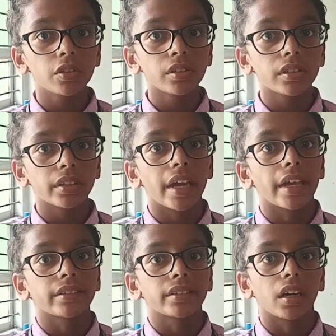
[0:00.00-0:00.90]
used
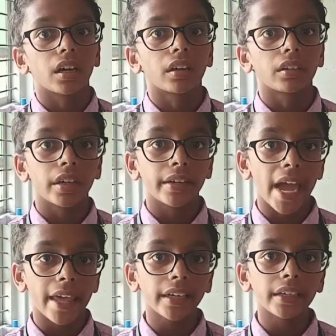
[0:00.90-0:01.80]
as
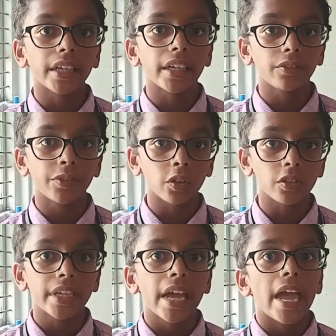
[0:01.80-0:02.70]
directly in
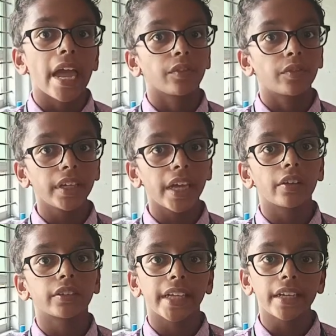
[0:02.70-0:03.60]
fuel, and we
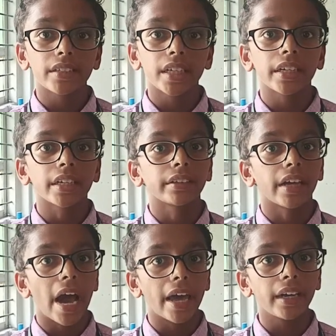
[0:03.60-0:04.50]
have tested in
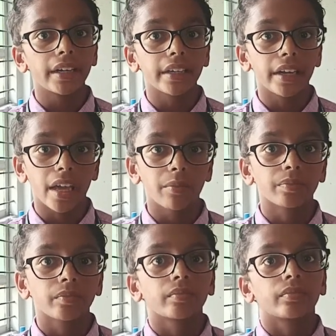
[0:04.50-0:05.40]
the R&D
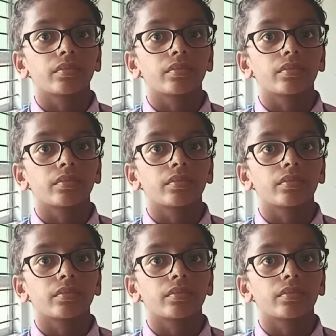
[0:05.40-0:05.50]
lab.